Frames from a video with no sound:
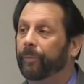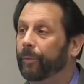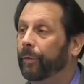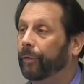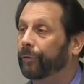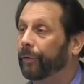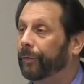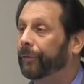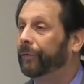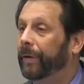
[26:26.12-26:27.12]
of Bruno
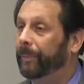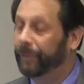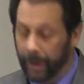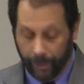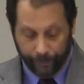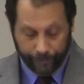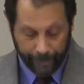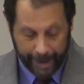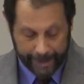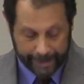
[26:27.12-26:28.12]
Schulz himself
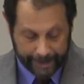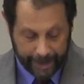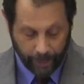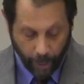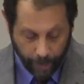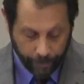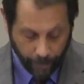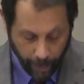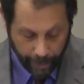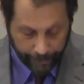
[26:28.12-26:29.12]
as an
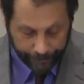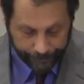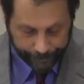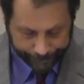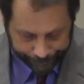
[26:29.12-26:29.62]
author-artist,